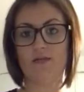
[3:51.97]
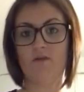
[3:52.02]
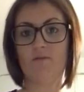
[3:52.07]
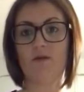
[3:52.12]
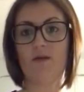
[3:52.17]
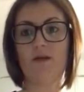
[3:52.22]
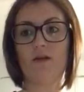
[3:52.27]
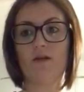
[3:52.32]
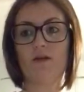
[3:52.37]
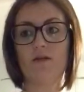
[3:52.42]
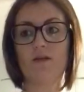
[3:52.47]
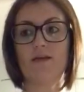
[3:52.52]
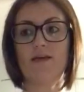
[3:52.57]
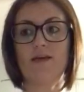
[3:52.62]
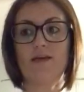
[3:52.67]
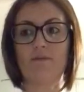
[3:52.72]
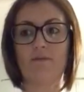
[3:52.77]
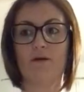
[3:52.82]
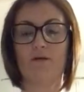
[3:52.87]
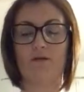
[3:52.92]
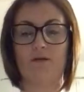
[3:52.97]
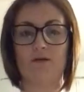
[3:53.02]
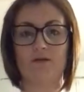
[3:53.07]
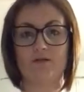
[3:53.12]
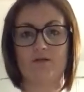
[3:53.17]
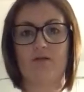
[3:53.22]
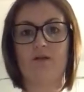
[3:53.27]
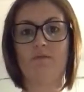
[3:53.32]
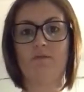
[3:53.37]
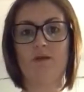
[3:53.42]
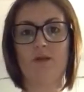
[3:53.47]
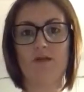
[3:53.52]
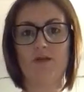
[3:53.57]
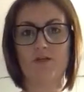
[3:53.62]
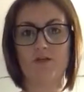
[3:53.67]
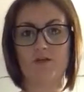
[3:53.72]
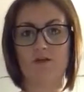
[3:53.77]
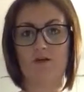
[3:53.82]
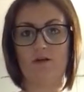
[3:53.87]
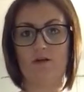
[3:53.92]
I mean, think about the
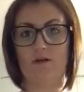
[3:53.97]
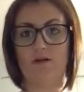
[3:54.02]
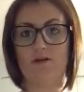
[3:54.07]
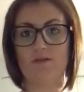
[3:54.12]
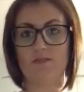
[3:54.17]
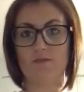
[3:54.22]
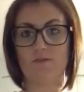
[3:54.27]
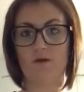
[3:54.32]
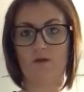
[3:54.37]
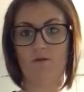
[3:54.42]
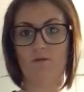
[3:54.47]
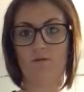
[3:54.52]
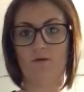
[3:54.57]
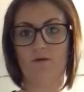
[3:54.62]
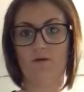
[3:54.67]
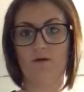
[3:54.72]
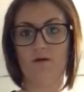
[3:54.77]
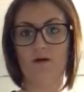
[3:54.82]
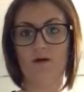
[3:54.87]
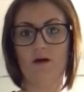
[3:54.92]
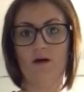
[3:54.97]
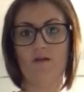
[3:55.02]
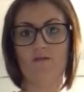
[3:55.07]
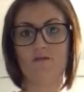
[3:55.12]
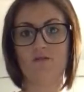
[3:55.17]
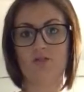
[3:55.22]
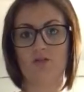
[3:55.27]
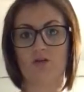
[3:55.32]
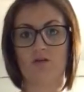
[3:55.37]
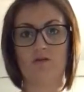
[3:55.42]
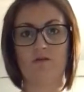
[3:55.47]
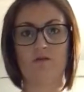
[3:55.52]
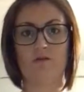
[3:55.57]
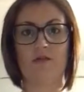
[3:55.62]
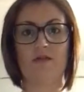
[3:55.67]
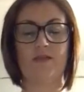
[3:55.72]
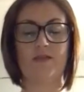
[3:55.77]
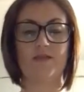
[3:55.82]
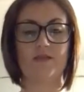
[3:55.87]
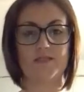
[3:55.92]
discrimination against people of certain
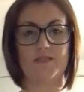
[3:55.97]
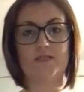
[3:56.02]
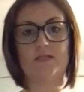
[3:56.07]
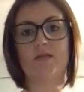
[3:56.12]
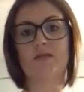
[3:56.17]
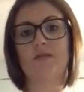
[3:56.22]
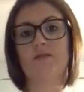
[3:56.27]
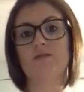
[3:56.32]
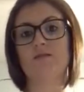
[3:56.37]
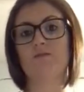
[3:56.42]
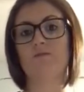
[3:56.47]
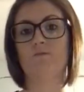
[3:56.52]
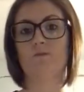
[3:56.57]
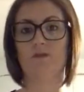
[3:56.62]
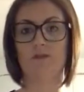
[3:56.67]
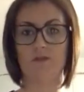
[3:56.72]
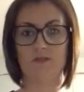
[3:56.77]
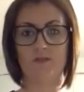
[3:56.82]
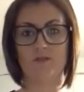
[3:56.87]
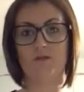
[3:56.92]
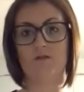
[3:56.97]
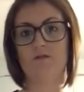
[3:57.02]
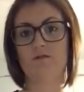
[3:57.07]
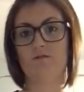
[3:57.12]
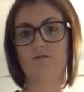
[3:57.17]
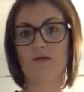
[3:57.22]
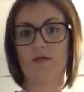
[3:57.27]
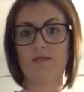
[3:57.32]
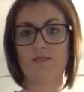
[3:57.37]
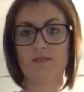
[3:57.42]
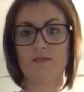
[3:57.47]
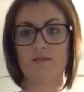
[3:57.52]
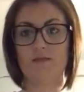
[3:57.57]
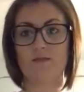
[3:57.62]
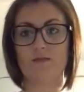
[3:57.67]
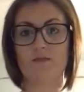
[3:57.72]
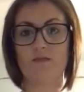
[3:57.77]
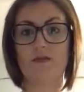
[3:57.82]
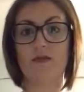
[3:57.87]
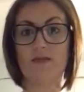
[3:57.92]
ethnicities, religions,
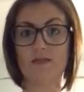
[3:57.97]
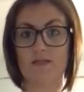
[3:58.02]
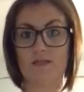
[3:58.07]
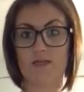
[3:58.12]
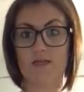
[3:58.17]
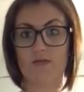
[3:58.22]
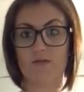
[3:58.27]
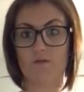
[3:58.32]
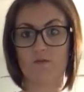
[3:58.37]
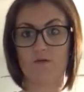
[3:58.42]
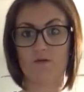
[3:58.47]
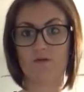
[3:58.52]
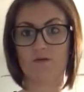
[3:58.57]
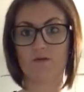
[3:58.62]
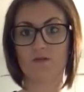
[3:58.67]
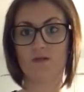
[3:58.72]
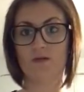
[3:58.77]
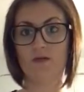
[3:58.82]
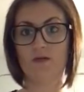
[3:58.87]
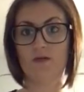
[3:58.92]
races in today's world.